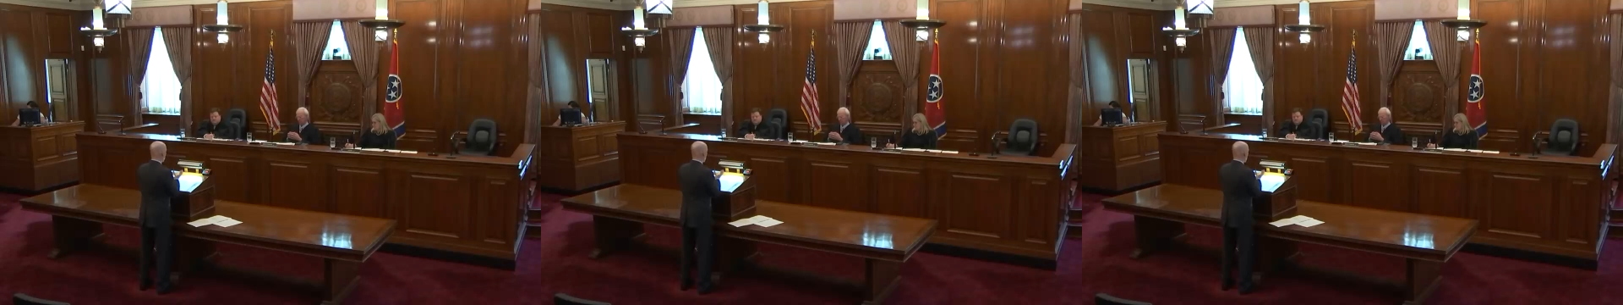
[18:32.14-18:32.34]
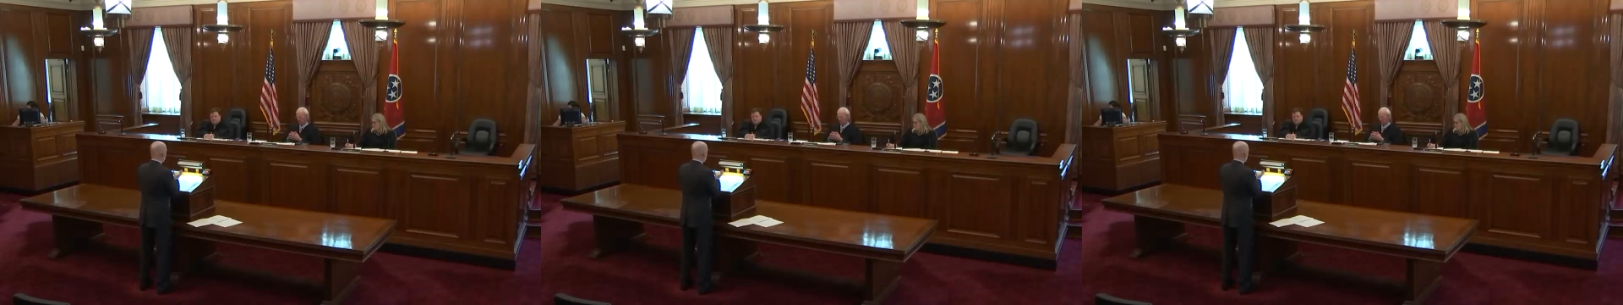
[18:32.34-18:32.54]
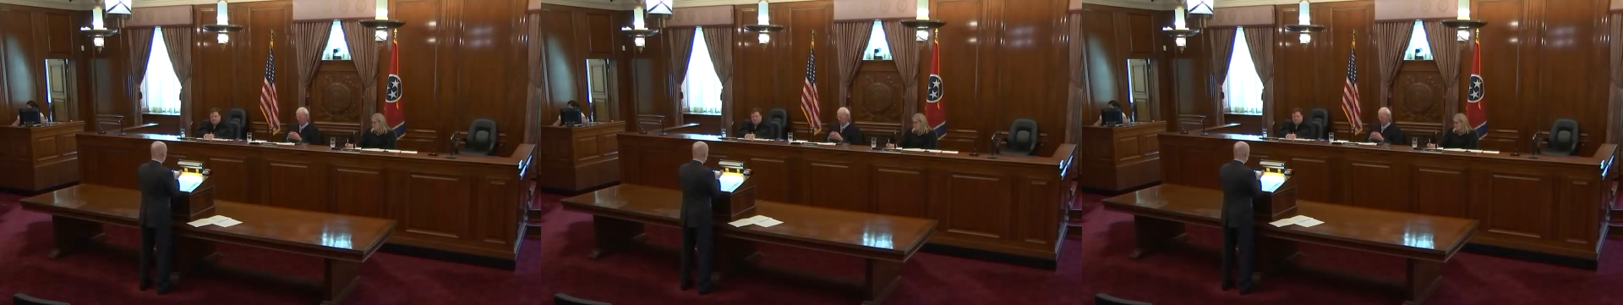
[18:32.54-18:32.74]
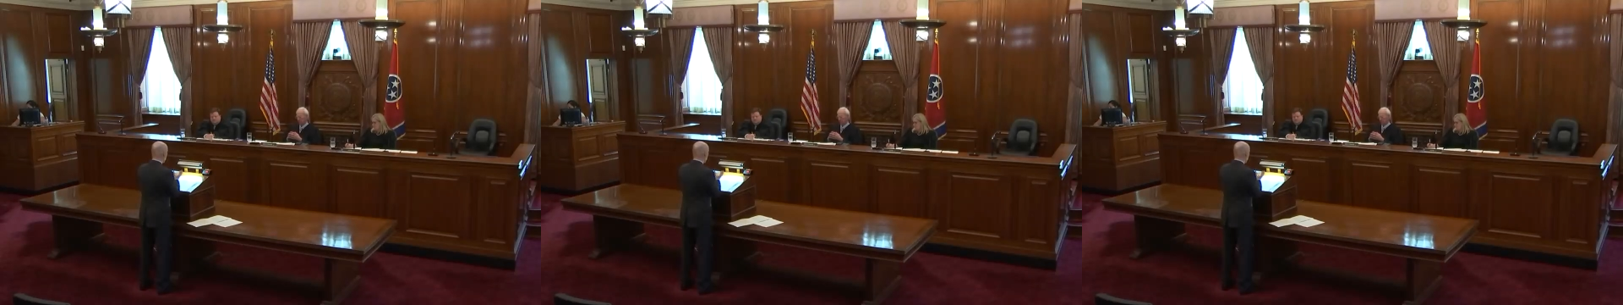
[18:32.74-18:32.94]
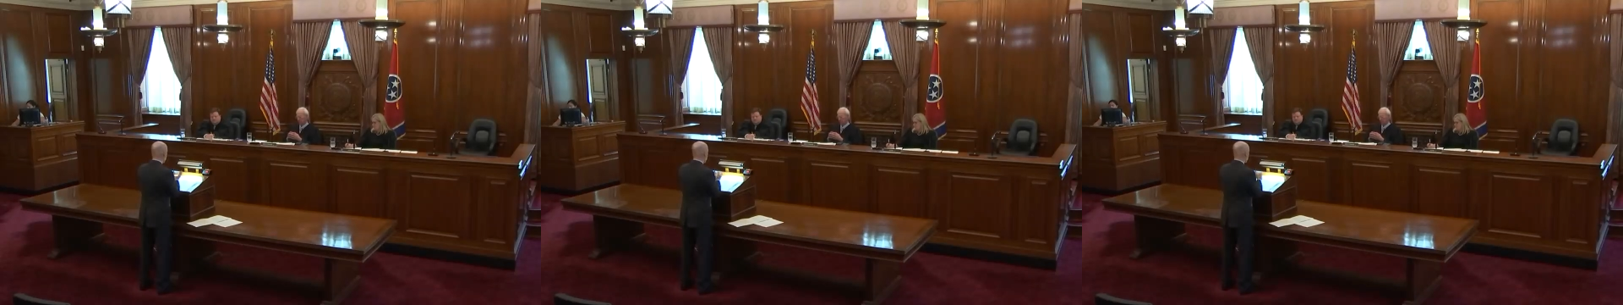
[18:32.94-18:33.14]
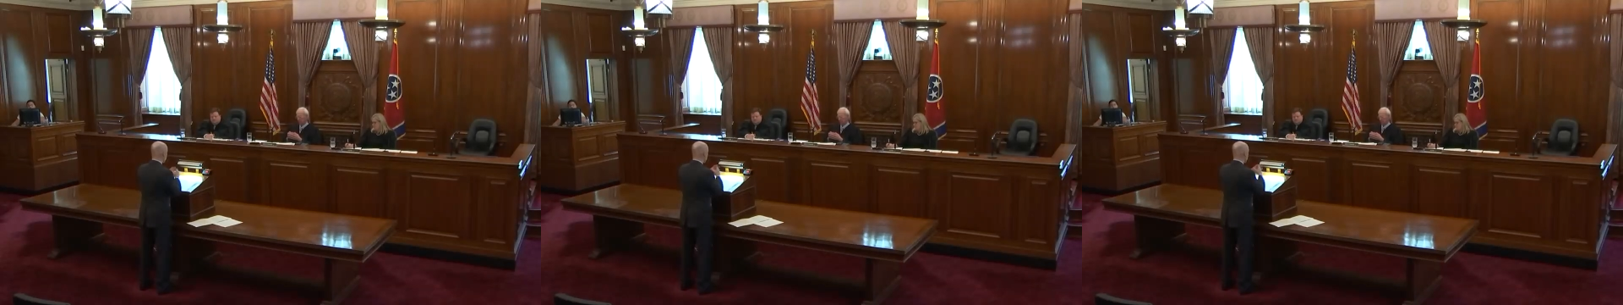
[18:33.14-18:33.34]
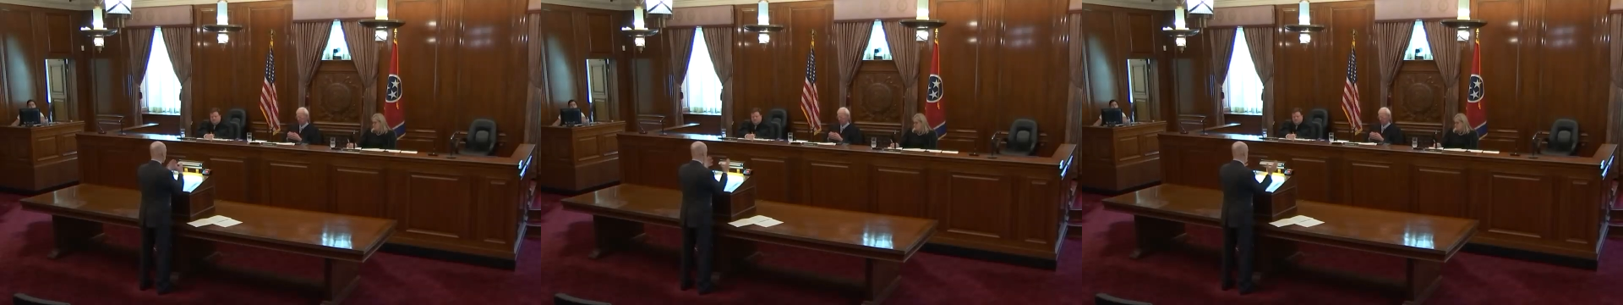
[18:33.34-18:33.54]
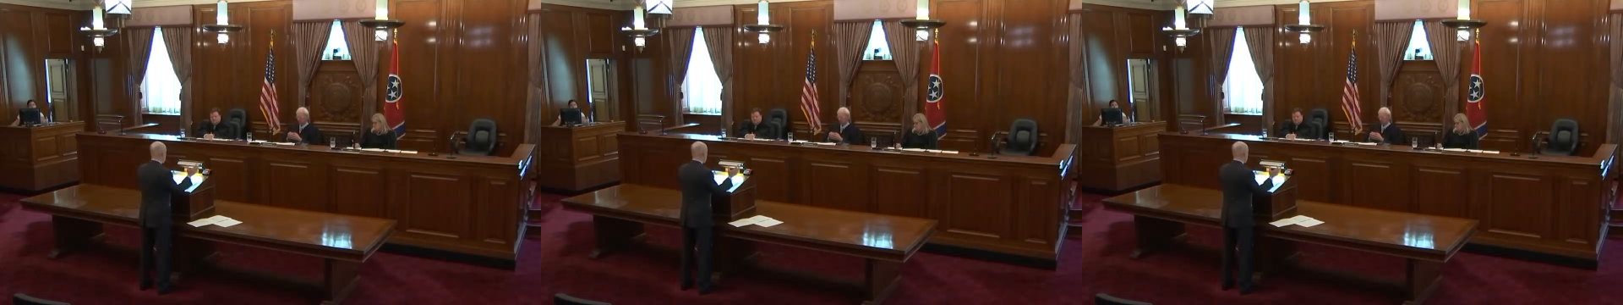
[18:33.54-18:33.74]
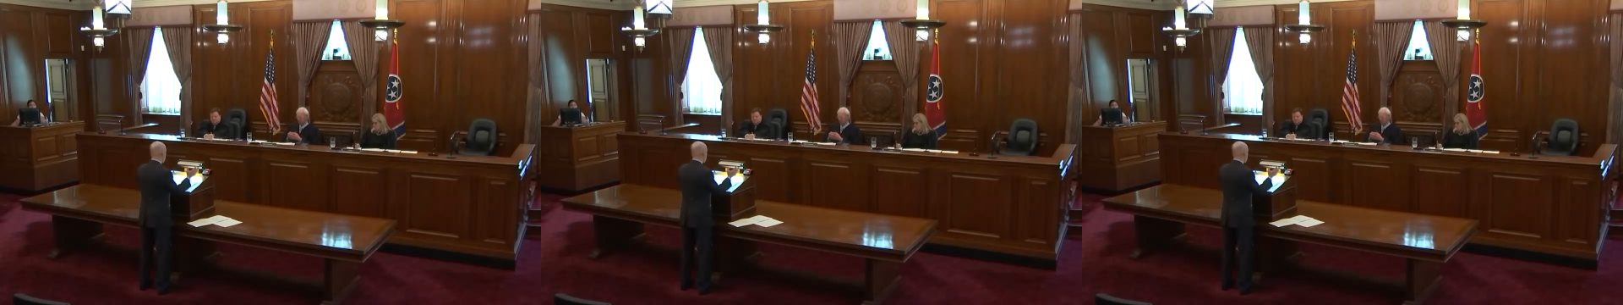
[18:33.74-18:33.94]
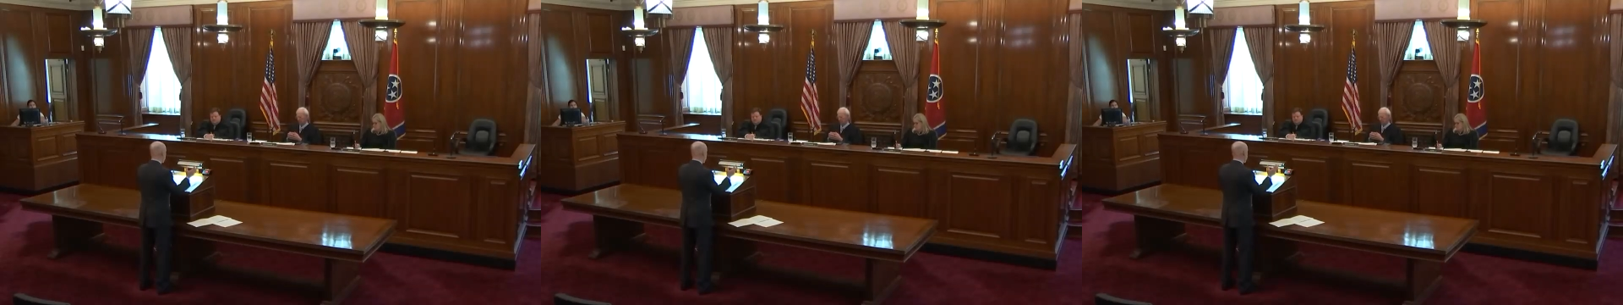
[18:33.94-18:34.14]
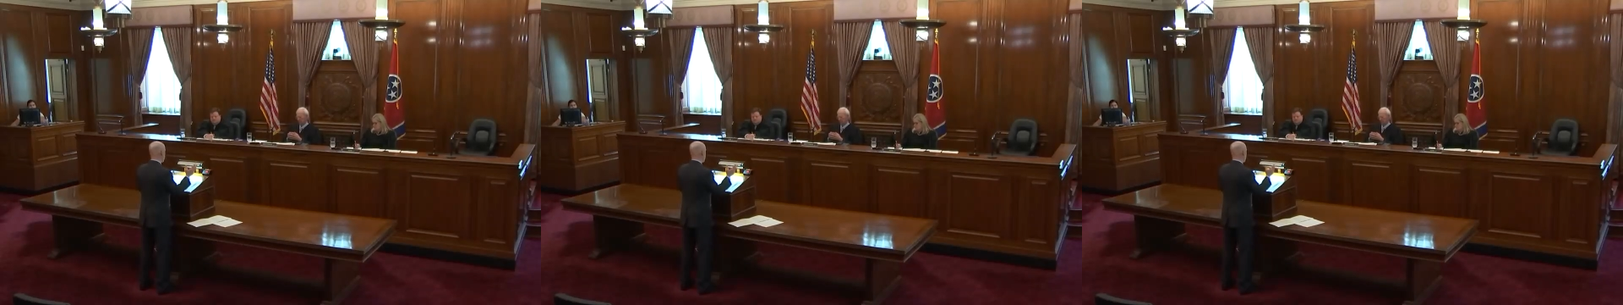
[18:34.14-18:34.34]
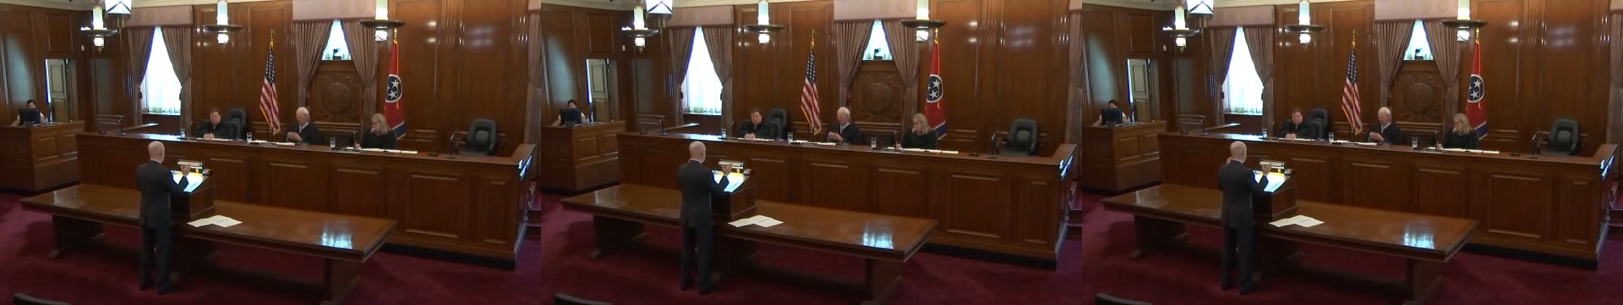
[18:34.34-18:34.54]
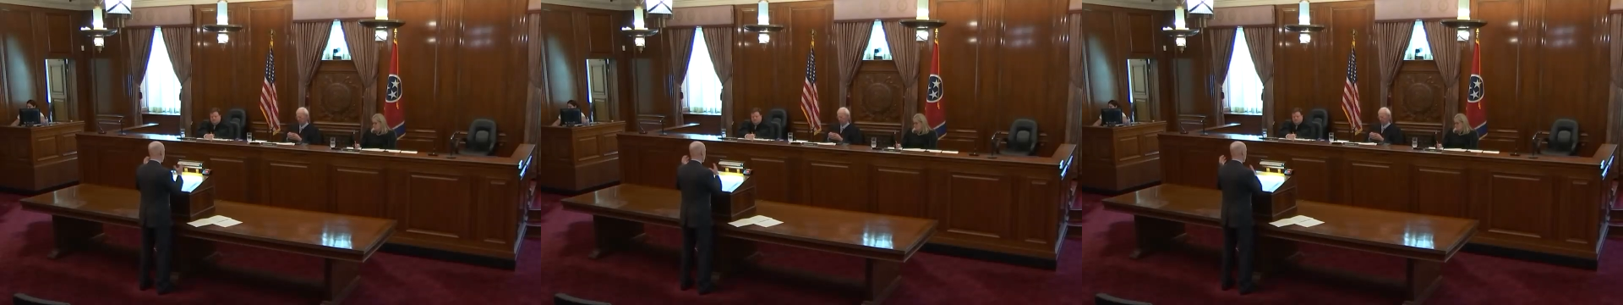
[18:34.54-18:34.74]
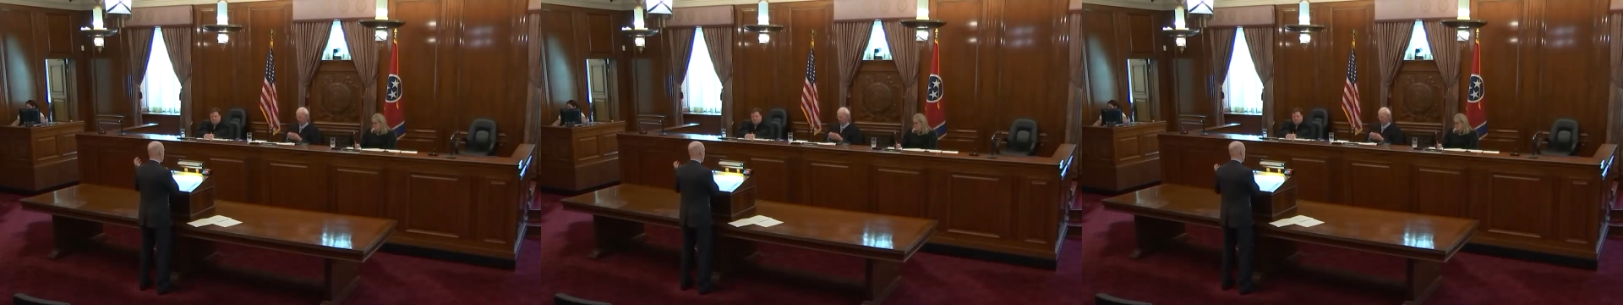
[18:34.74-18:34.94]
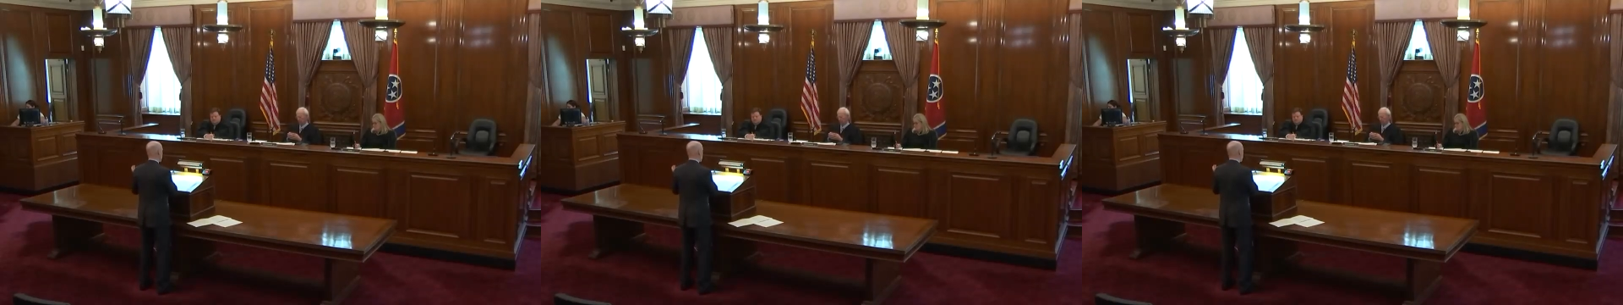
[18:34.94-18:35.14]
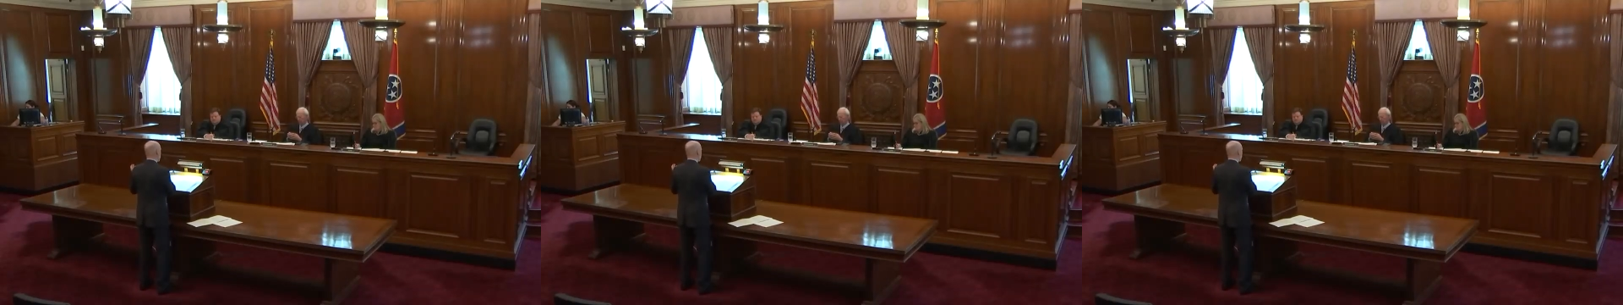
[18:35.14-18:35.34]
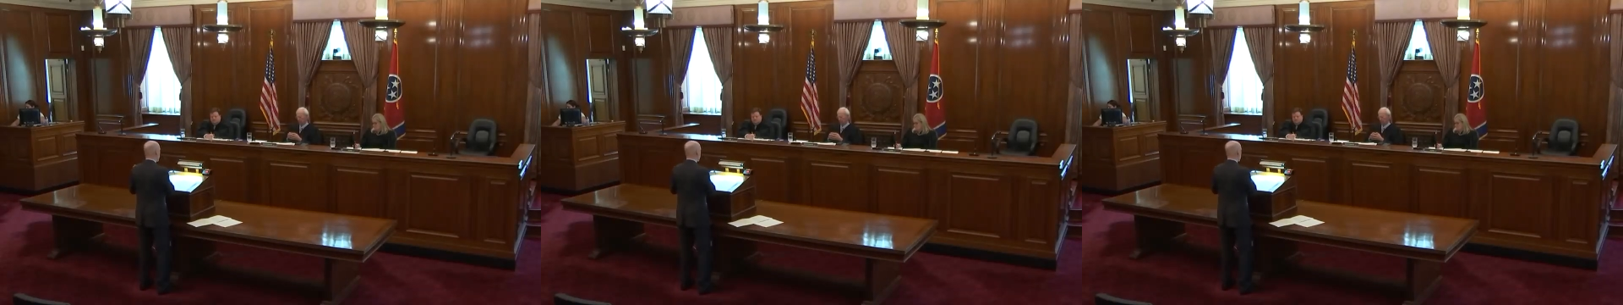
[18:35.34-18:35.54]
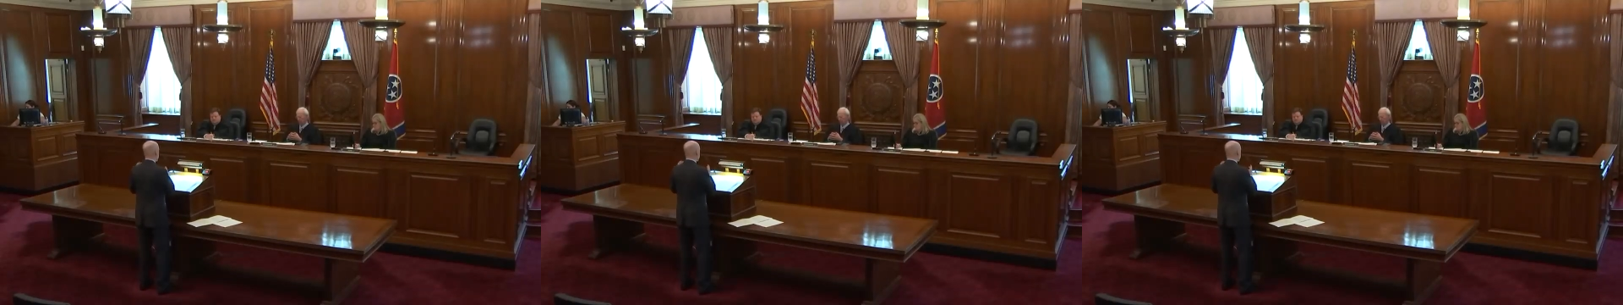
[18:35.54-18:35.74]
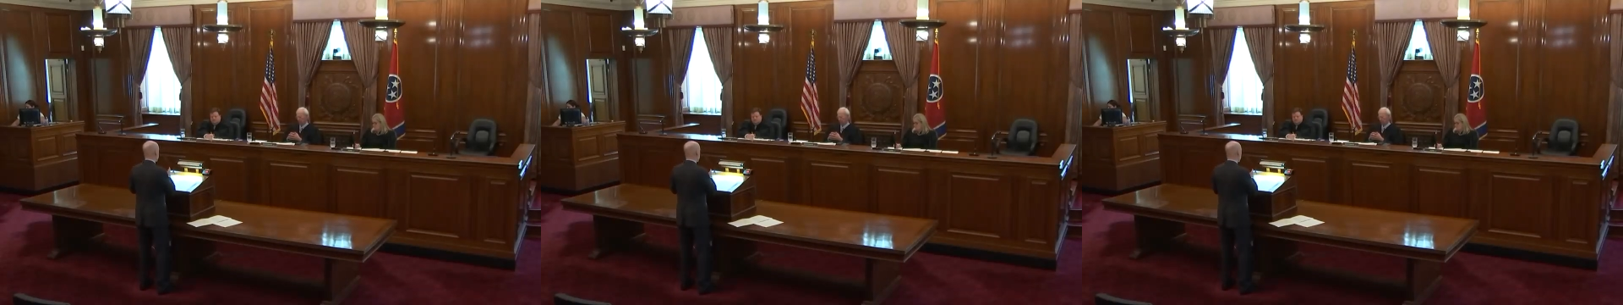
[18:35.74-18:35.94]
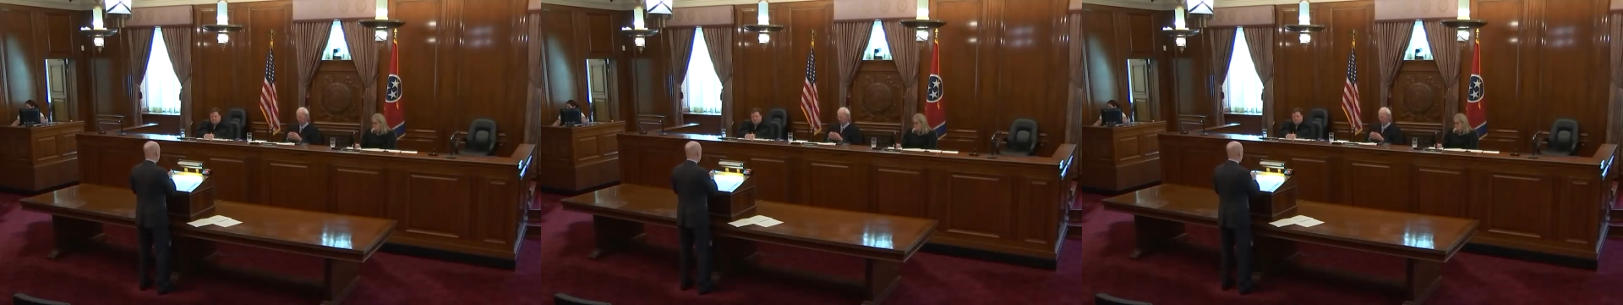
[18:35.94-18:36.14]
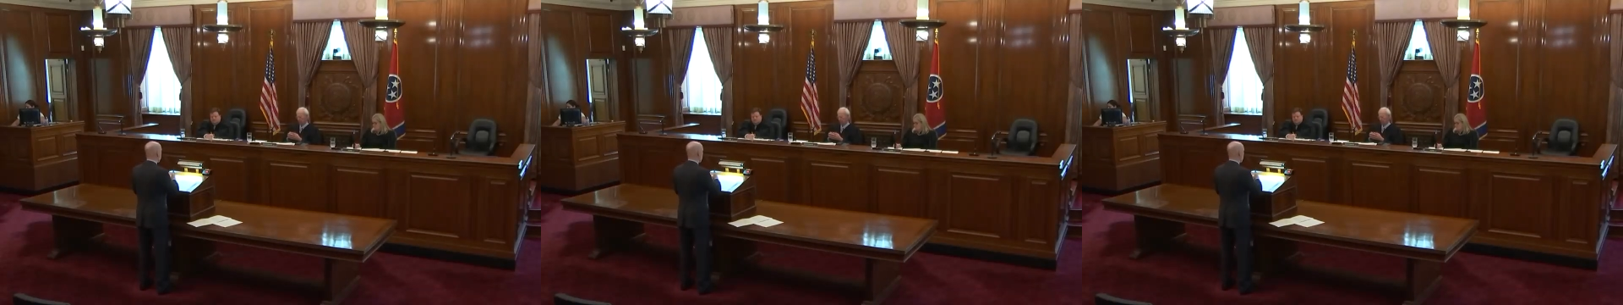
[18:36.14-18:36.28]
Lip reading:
Nobody's mouth can be seen.